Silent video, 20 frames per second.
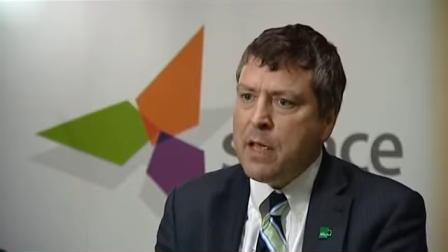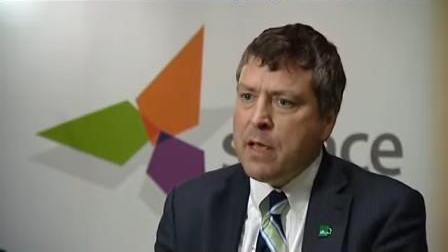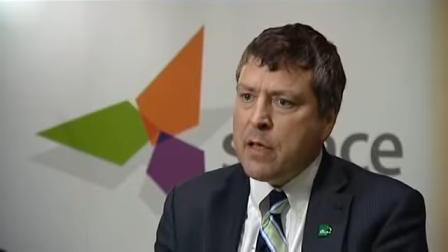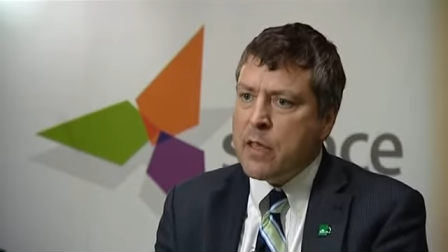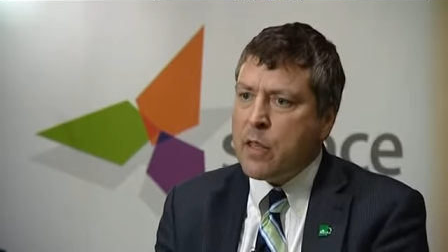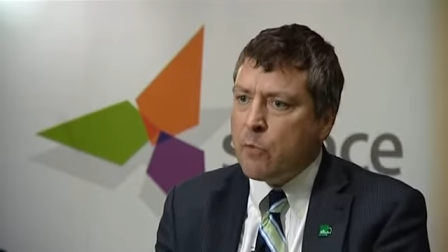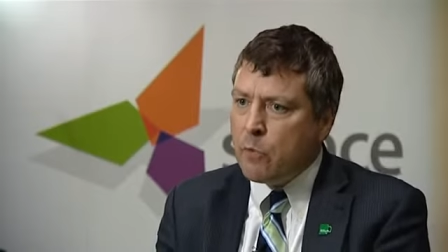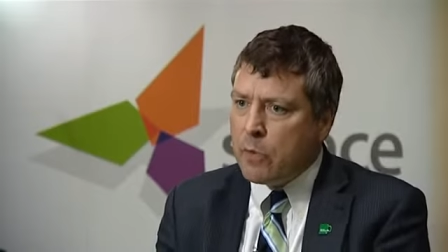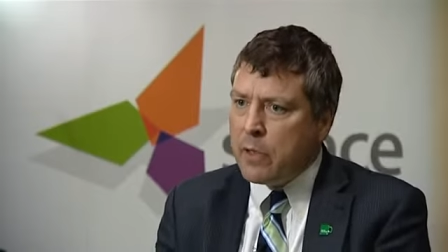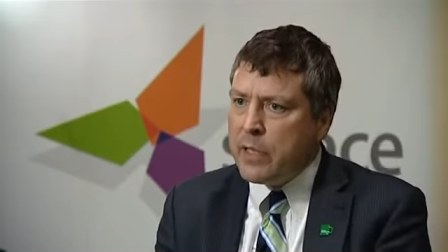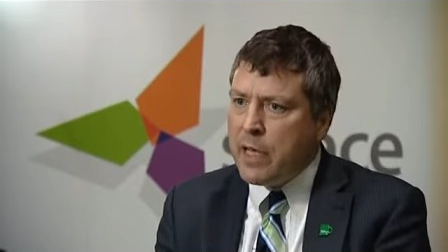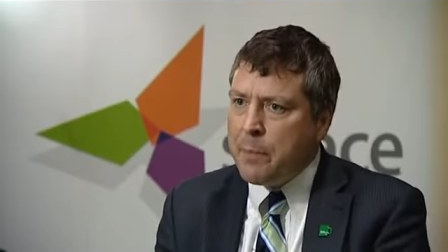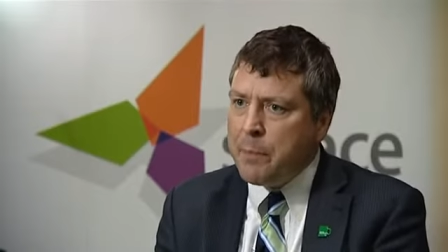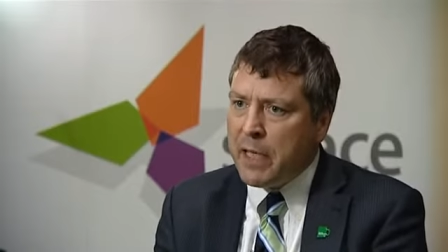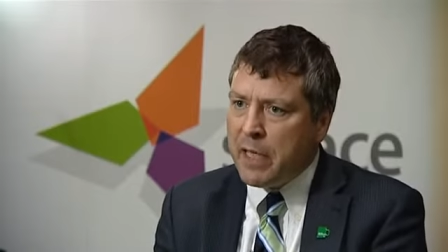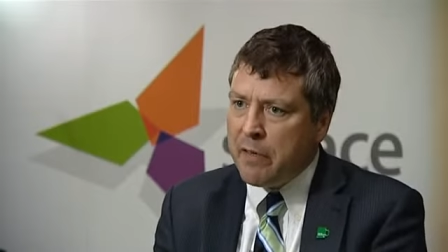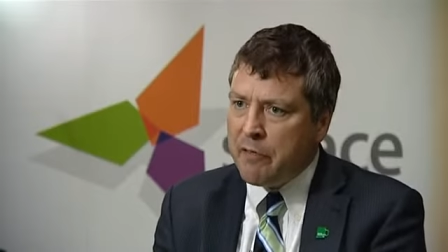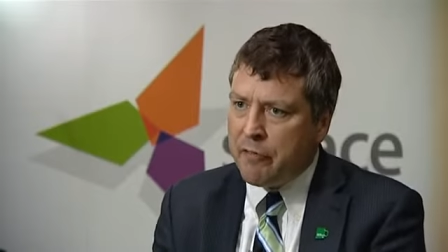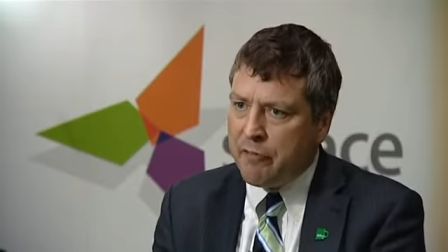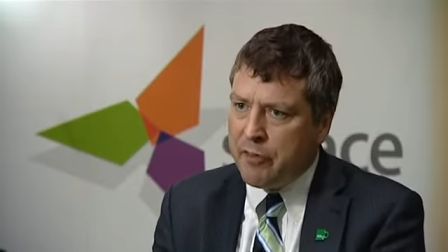So let me
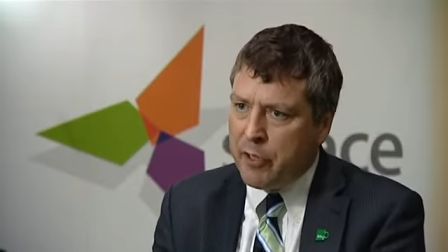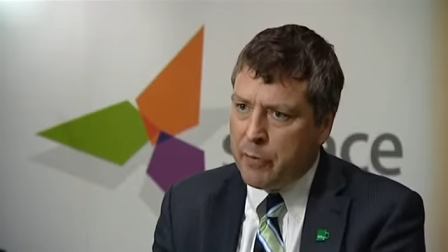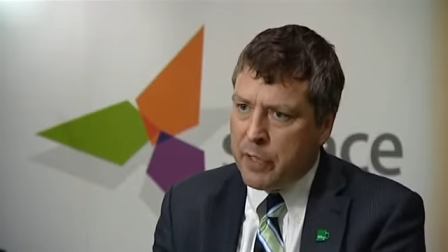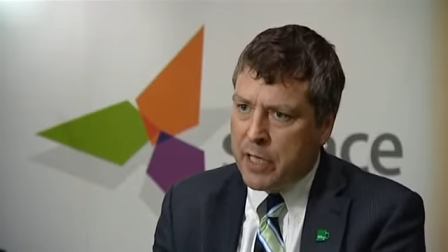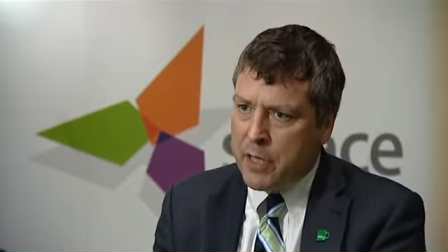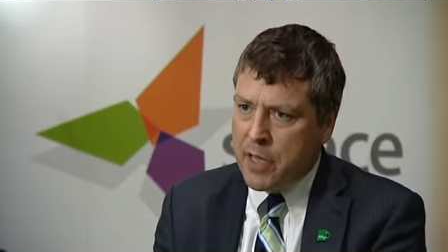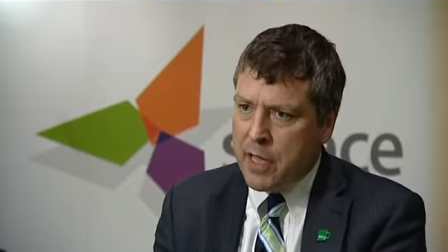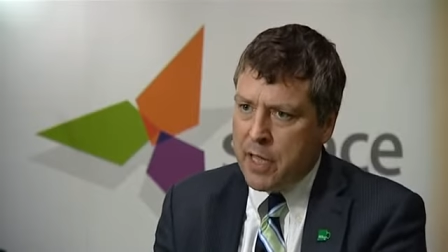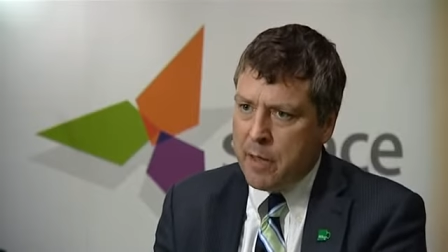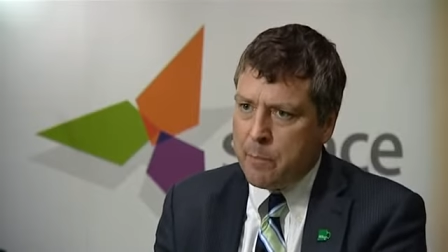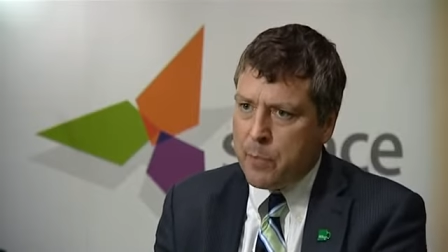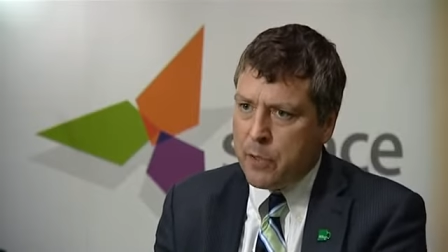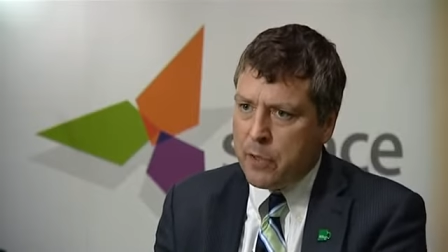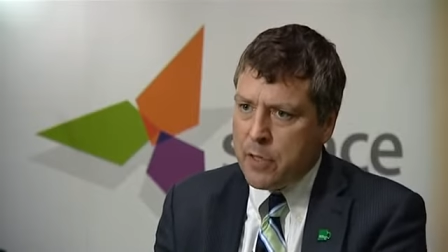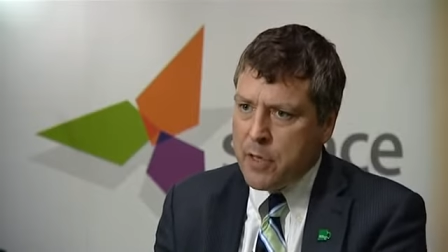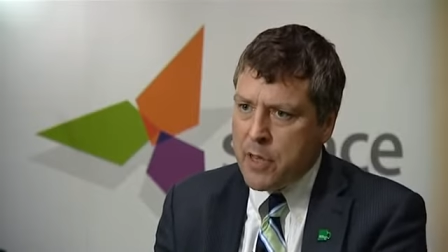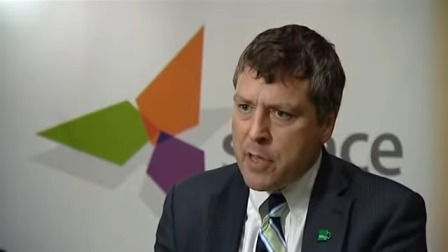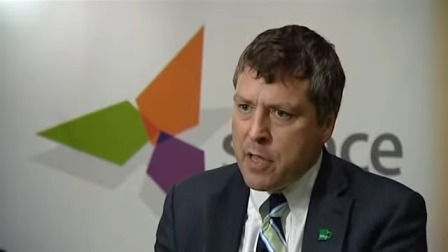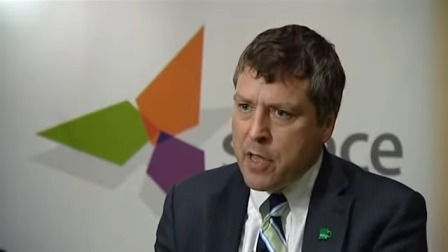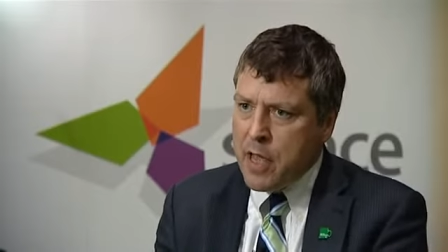give a few
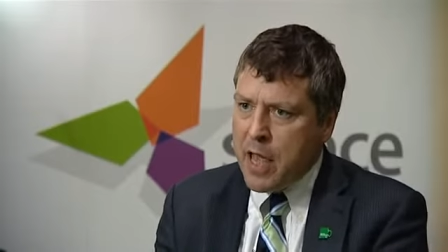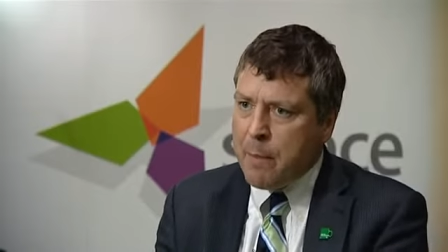examples.